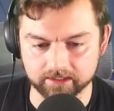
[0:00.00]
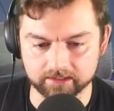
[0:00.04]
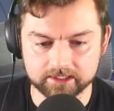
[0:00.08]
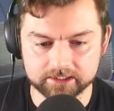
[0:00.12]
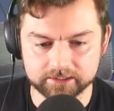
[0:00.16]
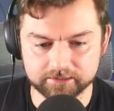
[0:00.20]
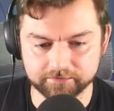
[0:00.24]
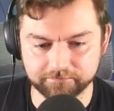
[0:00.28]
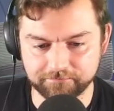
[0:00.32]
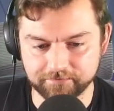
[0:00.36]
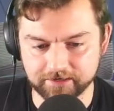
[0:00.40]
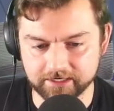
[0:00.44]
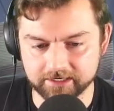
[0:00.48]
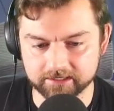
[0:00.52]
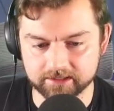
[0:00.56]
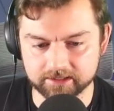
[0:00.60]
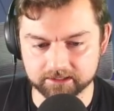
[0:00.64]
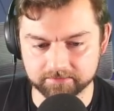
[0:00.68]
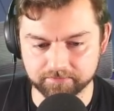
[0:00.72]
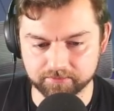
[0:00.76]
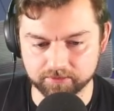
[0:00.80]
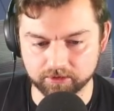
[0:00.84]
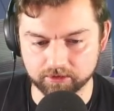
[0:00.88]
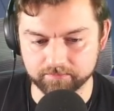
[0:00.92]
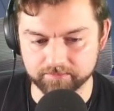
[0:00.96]
defeated the
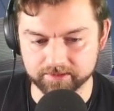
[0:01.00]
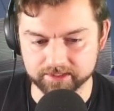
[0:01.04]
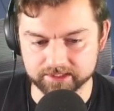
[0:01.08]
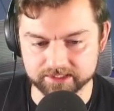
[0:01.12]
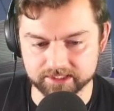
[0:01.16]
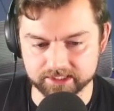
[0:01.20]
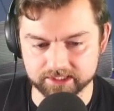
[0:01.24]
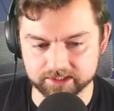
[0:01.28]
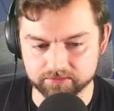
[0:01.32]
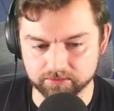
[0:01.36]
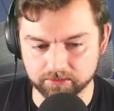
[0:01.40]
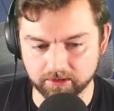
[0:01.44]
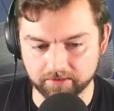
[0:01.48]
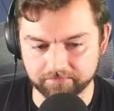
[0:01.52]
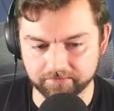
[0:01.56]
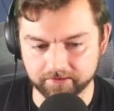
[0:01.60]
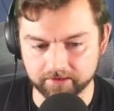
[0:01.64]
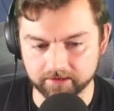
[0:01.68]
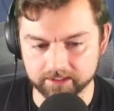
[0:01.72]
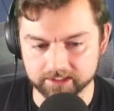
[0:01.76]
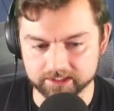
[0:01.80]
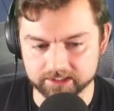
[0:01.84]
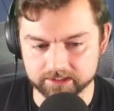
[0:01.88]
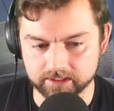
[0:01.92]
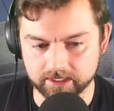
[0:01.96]
pro-business
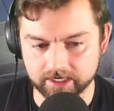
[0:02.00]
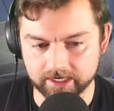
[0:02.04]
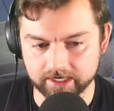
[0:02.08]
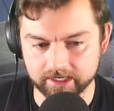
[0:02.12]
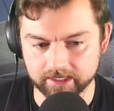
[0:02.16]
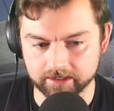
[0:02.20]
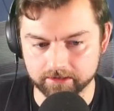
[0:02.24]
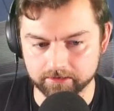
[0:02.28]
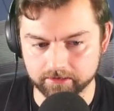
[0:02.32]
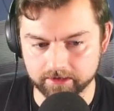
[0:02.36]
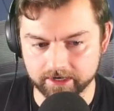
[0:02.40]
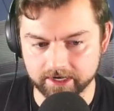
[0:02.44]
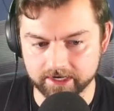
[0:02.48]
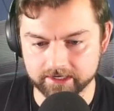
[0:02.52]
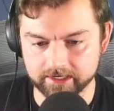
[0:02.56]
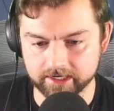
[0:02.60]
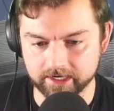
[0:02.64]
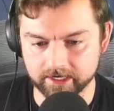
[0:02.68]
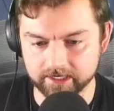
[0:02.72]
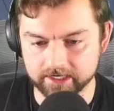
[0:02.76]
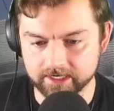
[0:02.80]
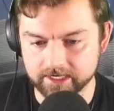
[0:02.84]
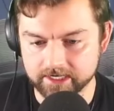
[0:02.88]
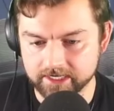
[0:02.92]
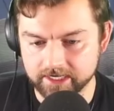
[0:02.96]
Rafael Estrella
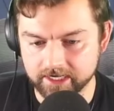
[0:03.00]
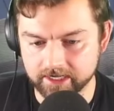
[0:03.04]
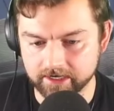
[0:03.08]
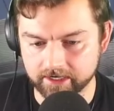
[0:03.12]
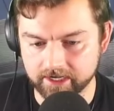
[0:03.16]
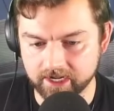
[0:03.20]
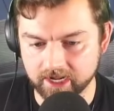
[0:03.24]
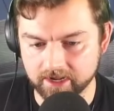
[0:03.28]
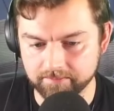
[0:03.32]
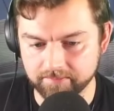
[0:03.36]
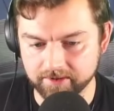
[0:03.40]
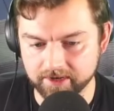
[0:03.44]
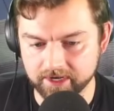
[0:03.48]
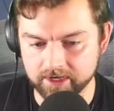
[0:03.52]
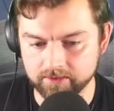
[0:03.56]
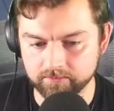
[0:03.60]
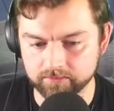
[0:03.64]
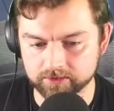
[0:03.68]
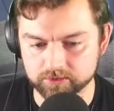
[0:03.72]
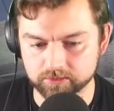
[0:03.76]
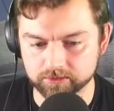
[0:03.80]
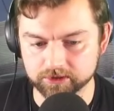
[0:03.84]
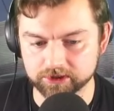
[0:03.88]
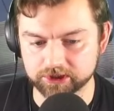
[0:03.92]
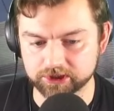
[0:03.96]
Ureña in a campaign
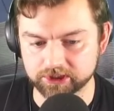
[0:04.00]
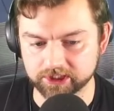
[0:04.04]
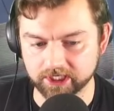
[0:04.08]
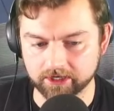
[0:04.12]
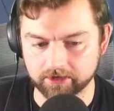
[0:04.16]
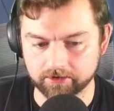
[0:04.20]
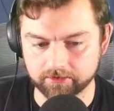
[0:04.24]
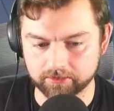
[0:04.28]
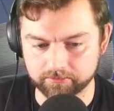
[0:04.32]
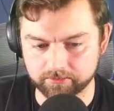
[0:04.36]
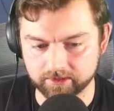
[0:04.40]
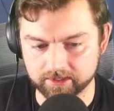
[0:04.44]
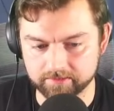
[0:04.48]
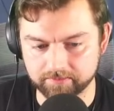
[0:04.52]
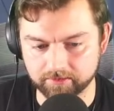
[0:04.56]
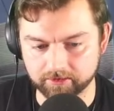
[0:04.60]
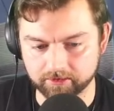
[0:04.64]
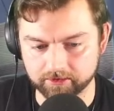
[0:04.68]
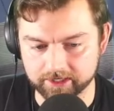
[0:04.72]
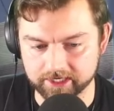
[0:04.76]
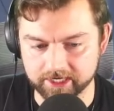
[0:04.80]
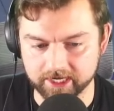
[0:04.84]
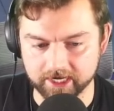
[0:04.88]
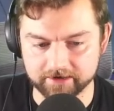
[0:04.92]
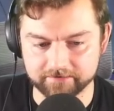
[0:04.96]
which would shatter the Red
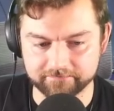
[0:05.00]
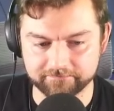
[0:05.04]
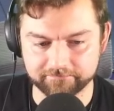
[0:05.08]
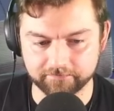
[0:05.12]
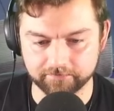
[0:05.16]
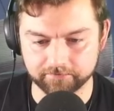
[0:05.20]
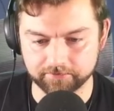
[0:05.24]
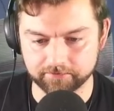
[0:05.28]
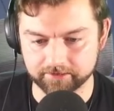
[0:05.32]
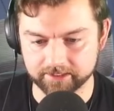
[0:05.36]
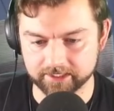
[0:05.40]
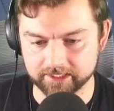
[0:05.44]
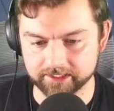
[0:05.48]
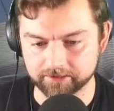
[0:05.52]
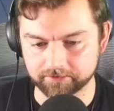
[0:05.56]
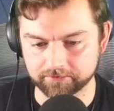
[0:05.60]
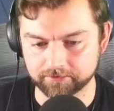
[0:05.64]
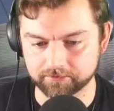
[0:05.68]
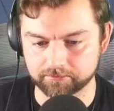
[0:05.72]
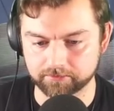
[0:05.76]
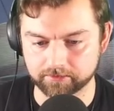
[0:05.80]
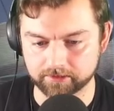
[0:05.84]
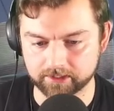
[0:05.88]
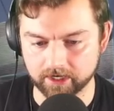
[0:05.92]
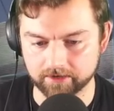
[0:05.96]
Party and further hinder
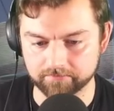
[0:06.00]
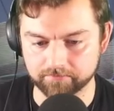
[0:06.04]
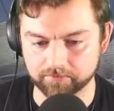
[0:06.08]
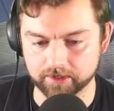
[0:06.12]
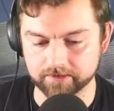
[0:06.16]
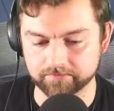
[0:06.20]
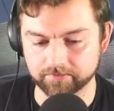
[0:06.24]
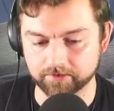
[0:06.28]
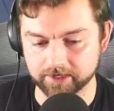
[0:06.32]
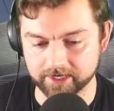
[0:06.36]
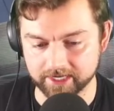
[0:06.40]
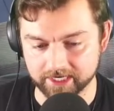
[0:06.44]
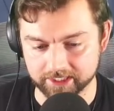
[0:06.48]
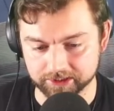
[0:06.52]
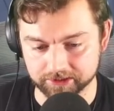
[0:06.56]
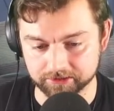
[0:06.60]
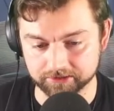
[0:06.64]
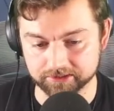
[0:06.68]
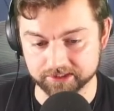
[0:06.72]
the recovery of our national